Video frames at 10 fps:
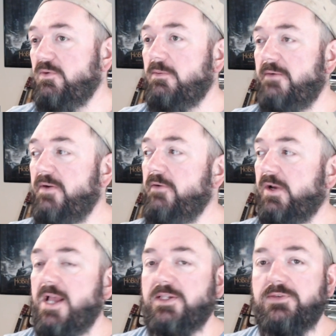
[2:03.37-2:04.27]
favorite
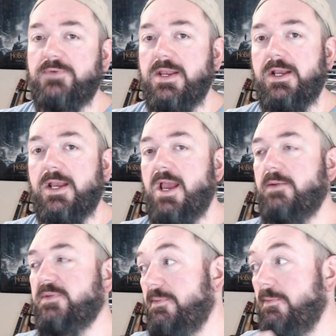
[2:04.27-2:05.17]
Castlevania
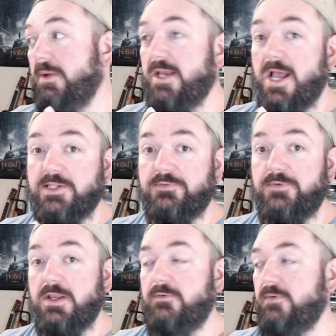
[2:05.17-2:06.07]
games, and I'm a big
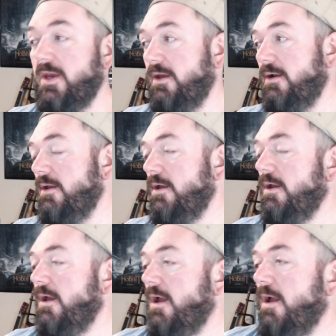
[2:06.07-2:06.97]
Castlevania fan.
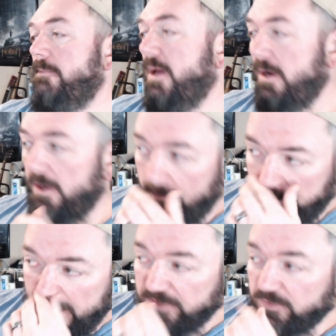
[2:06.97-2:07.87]

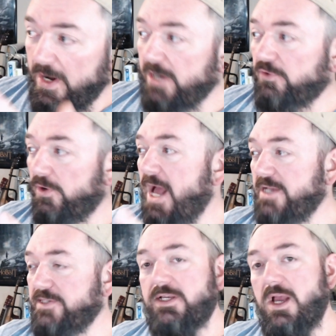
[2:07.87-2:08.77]
But that's where Hector and
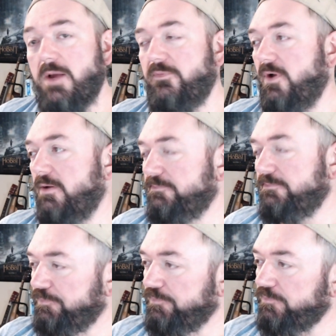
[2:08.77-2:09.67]
Isaac come from.
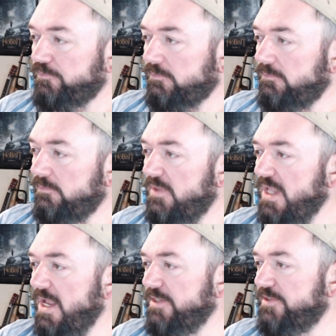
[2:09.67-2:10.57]

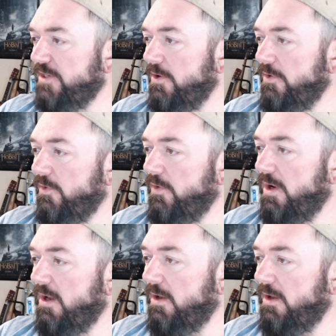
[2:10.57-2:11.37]
And so